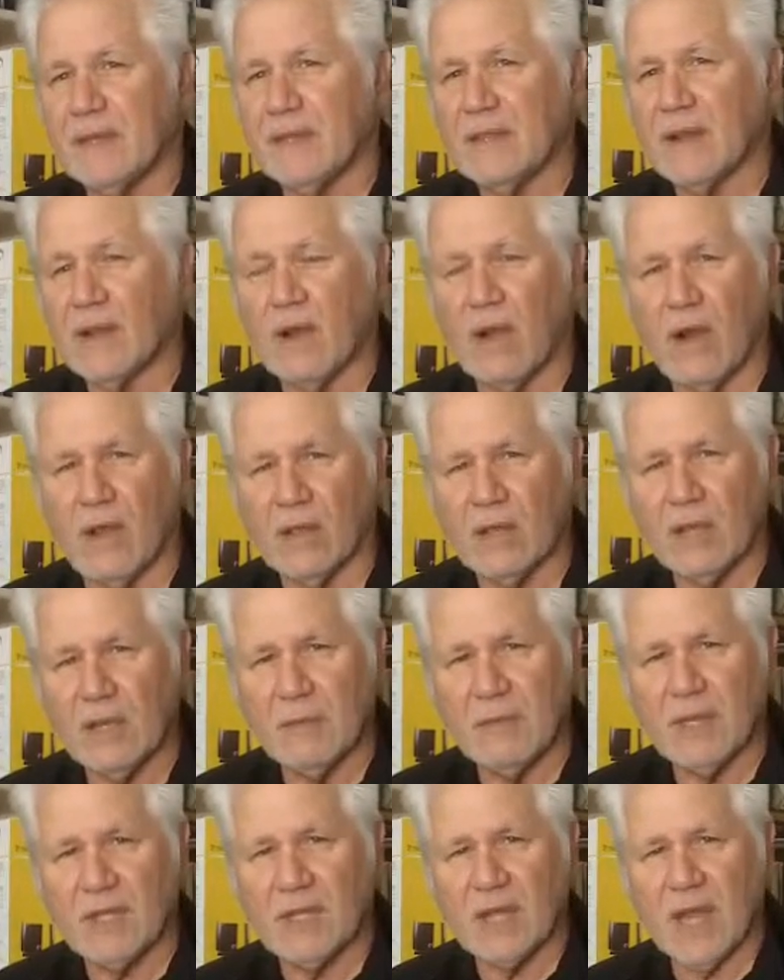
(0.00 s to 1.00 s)
They're all going
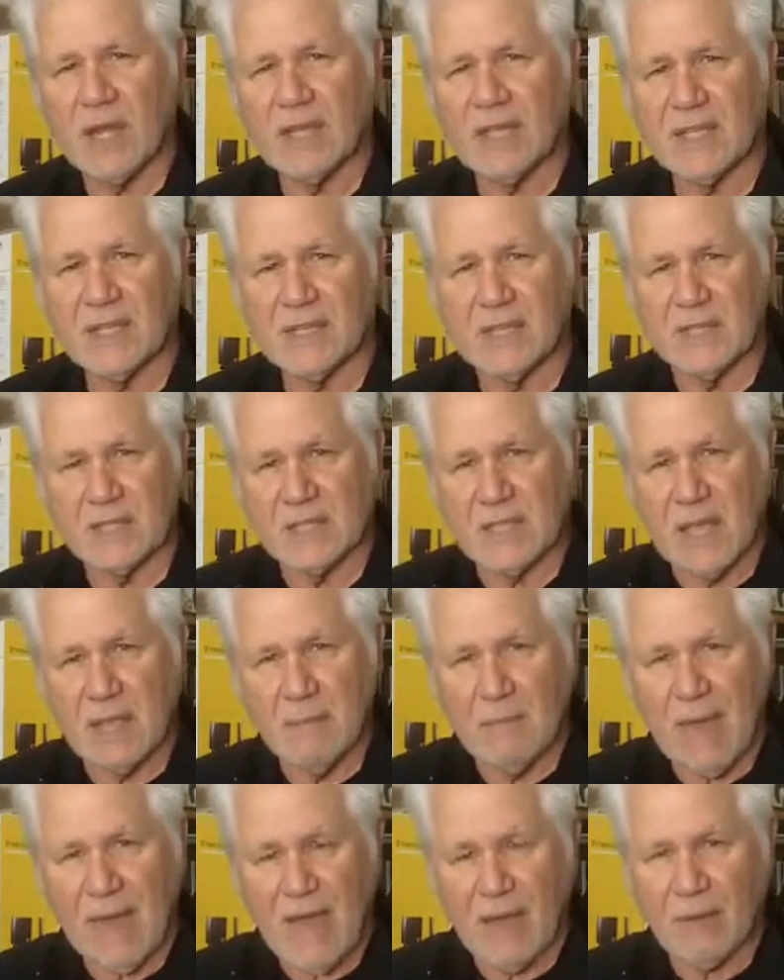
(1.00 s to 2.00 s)
to be shot against the
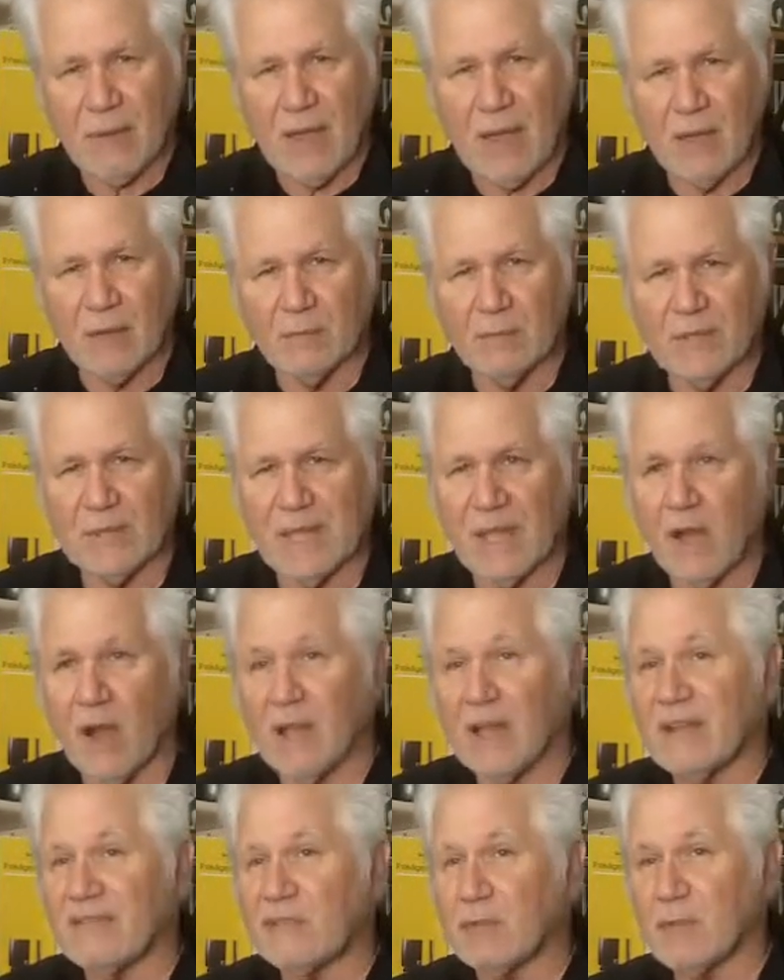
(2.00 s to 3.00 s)
same background, but they
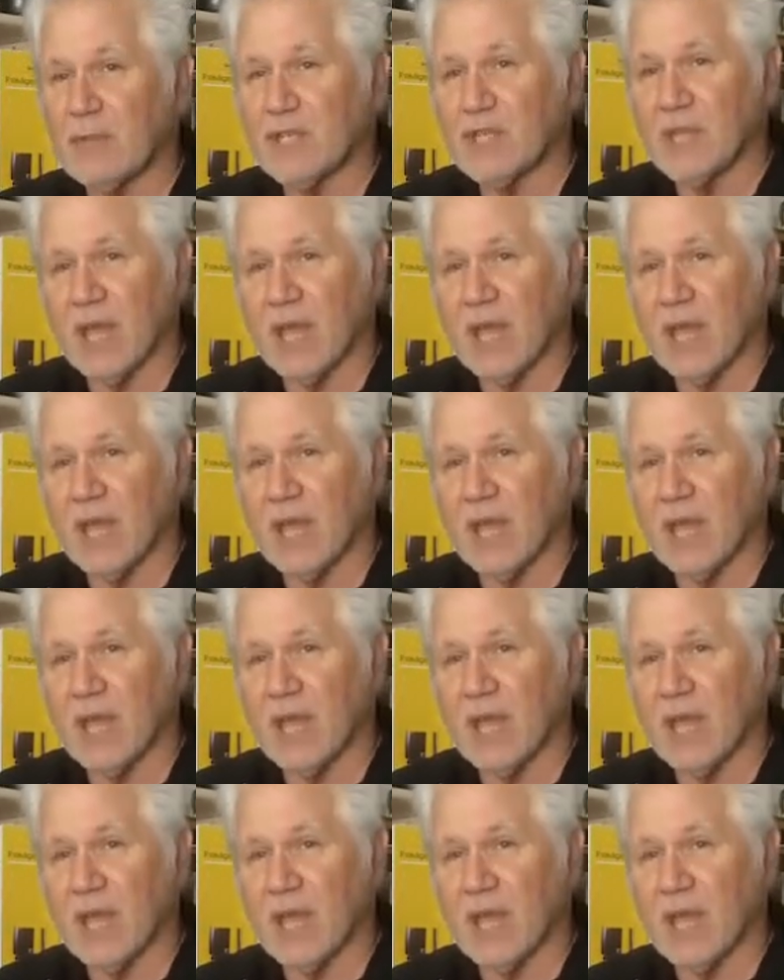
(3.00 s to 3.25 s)
all have to be